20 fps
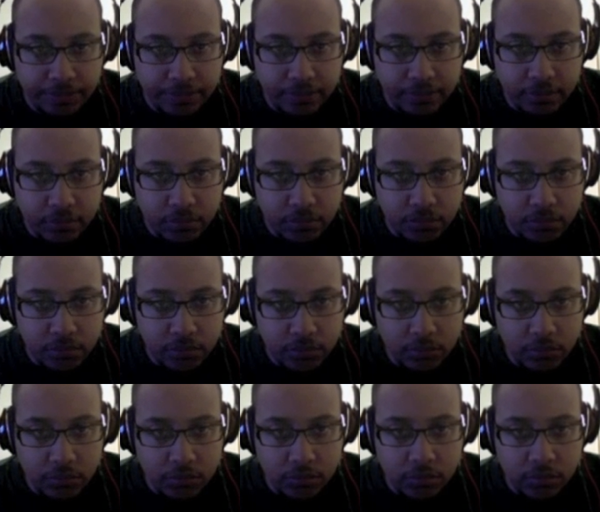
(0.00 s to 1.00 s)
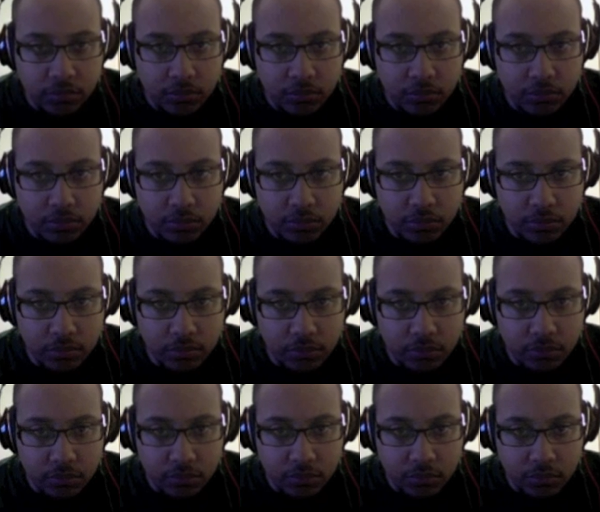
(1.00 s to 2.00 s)

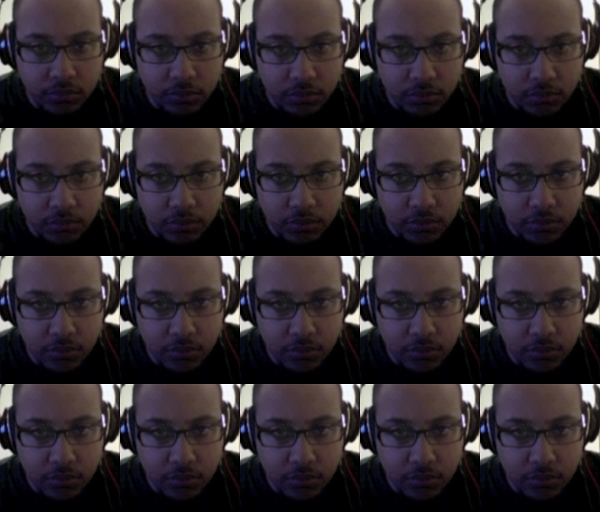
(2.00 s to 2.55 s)
Nobody speaks.